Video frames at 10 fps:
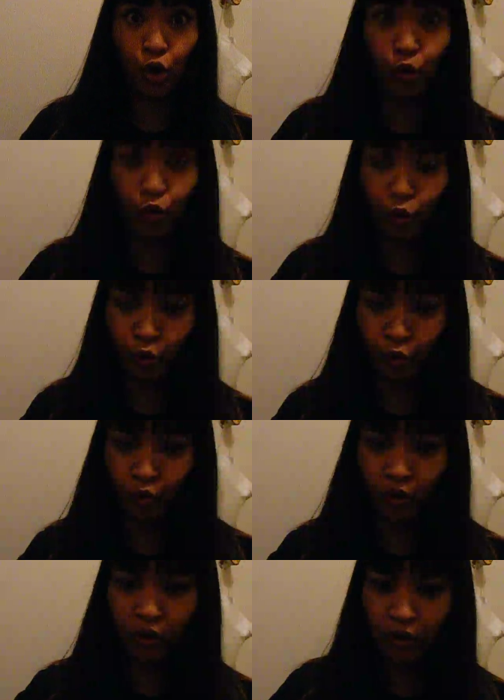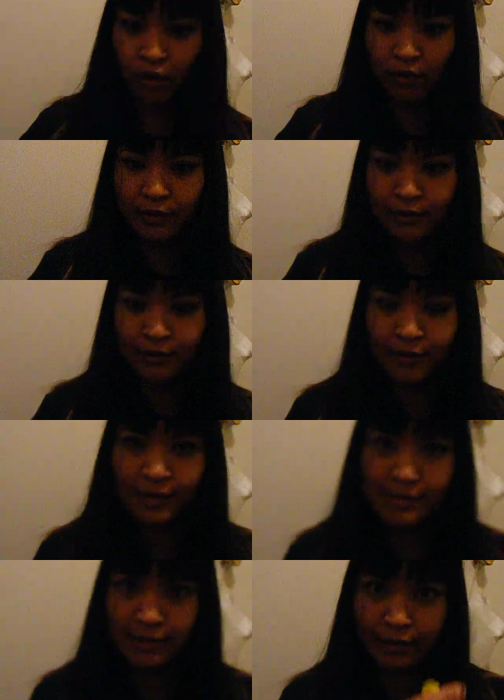Joe.
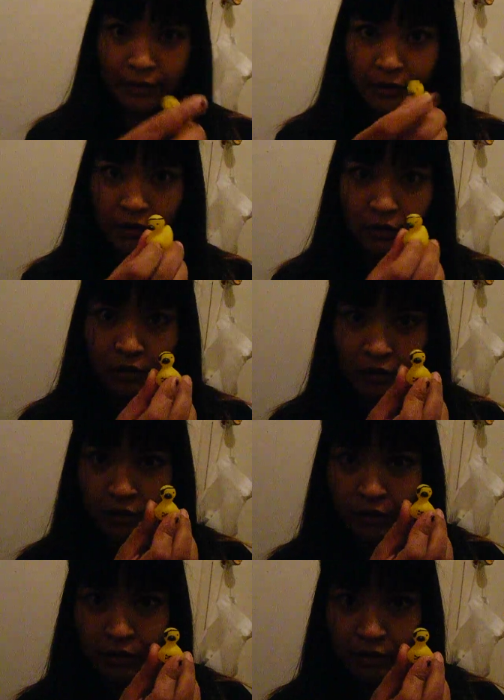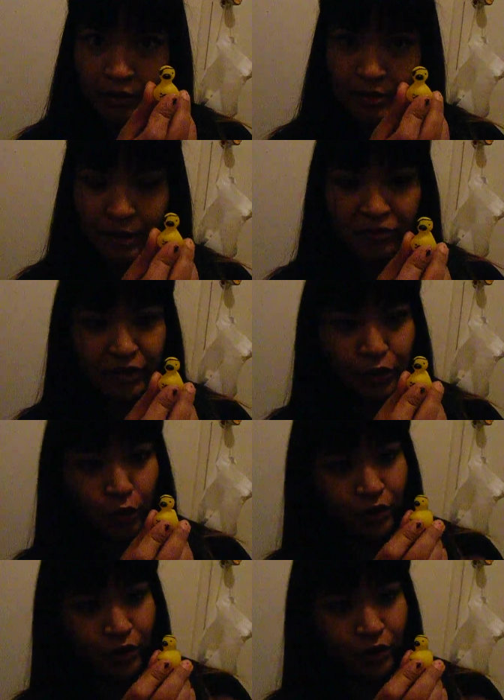This here is my friend